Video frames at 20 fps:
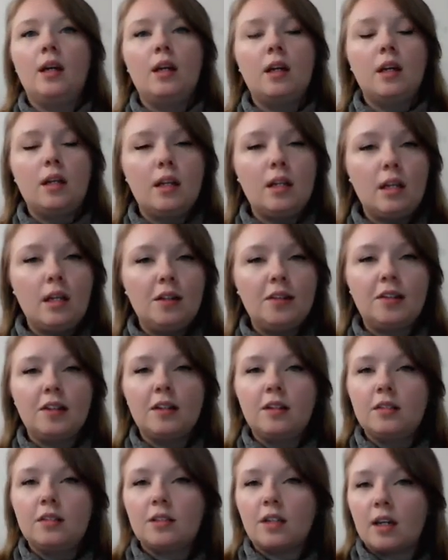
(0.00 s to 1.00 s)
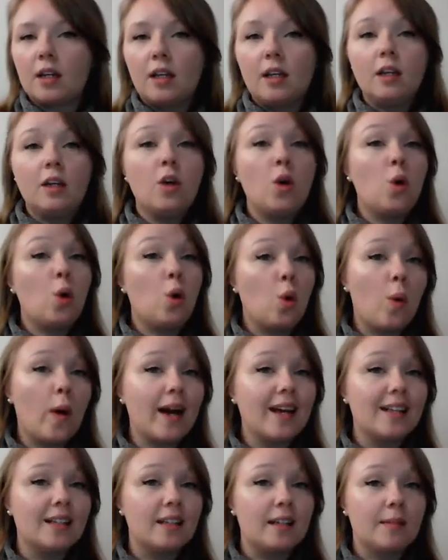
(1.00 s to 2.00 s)
He's talking
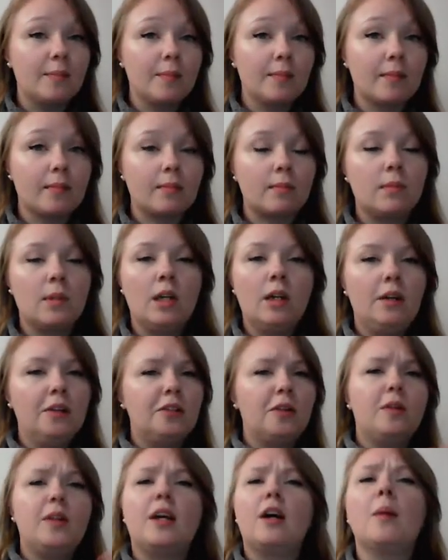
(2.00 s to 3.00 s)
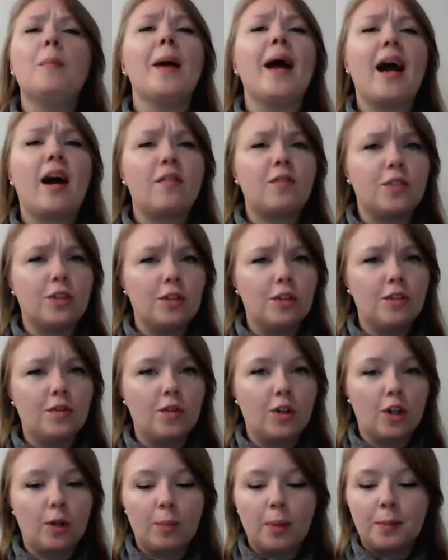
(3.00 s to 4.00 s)
quietly. So they come after the
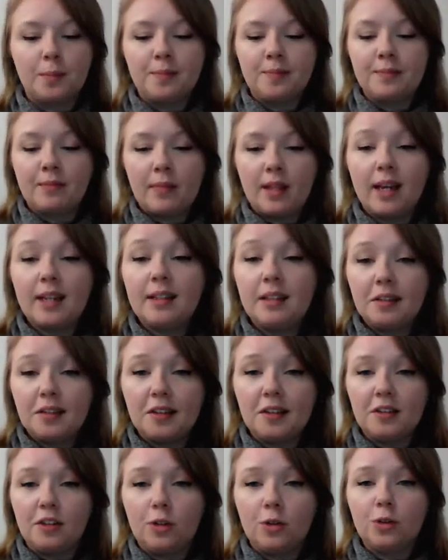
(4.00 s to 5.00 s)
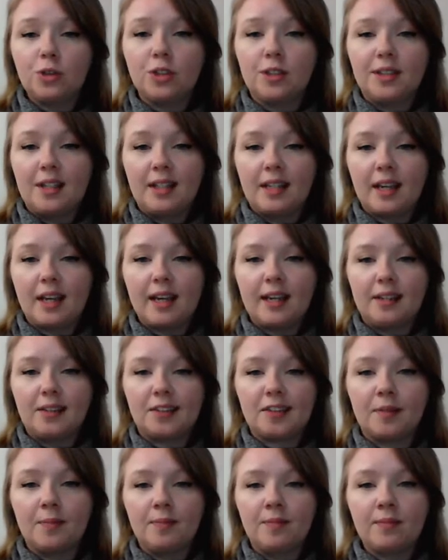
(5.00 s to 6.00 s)
verb. And this usually the case.